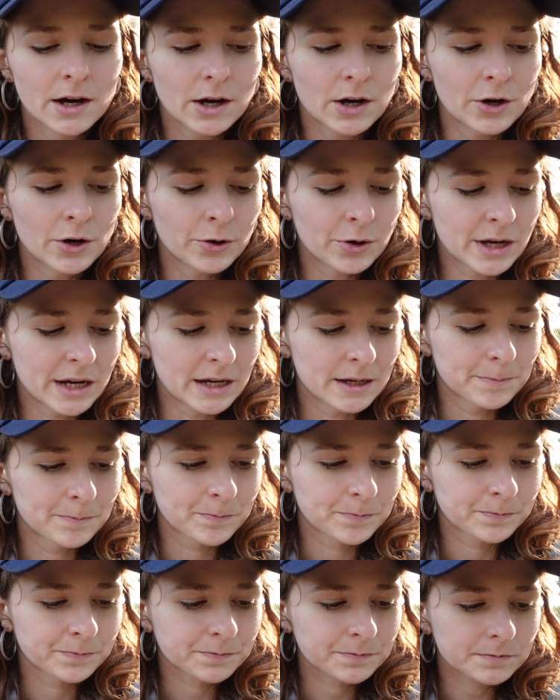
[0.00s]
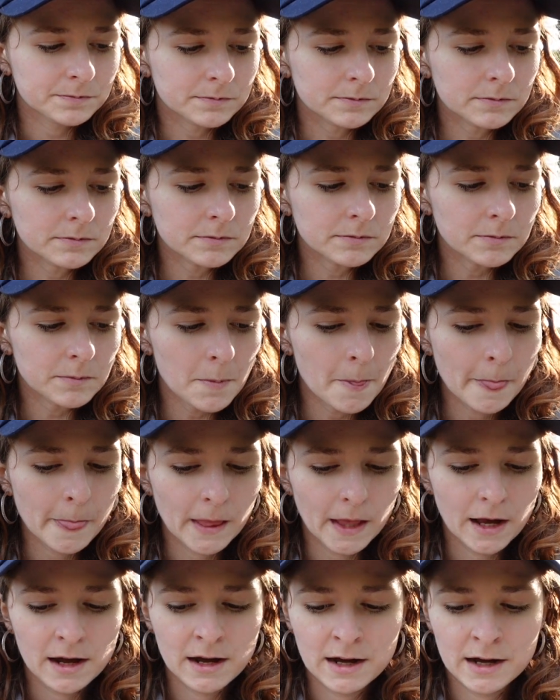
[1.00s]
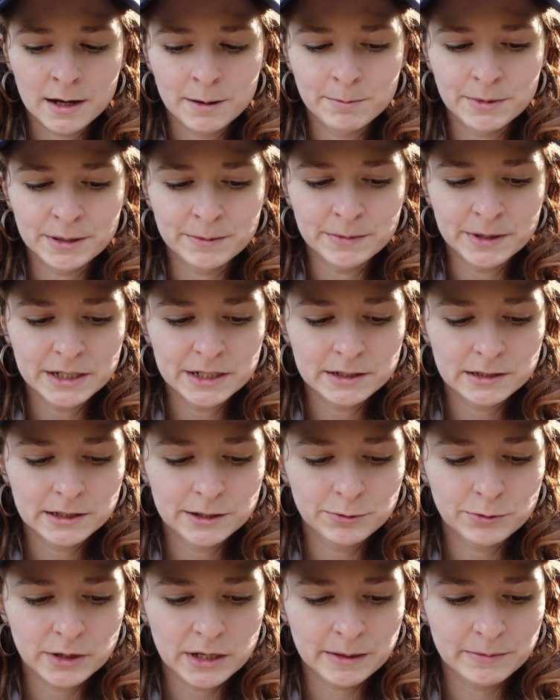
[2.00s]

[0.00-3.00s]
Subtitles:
Okay. Immediately what